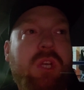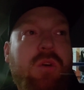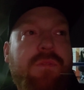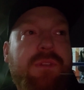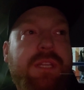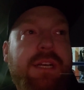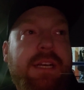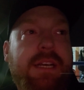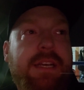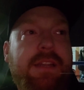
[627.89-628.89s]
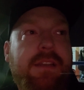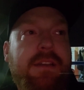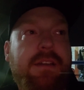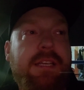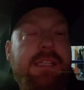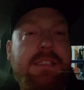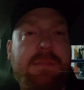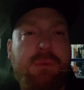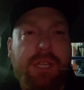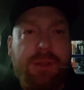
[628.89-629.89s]
hopefully I can easily
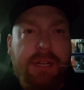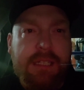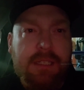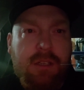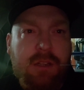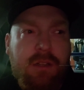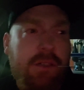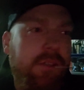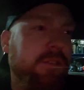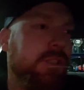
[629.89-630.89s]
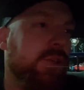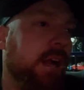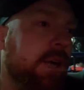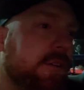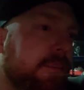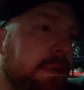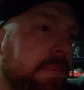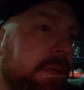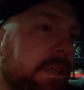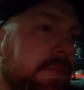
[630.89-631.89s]
bring you guys along to the track with me. I'm
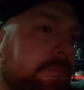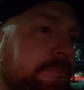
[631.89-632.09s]
gonna